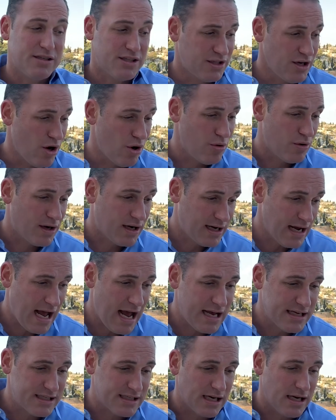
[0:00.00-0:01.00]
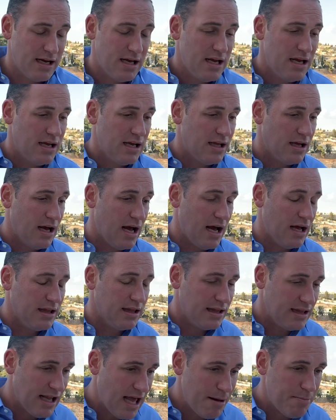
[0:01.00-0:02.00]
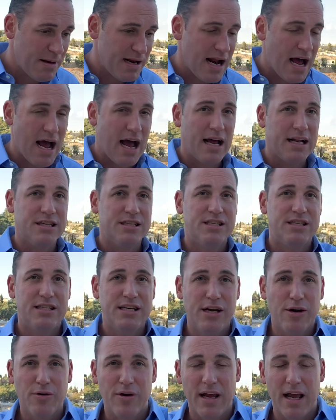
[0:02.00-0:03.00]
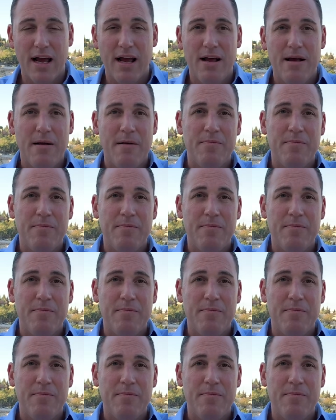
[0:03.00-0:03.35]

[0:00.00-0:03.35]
So, Gaza, uh, Lebanon, Syria,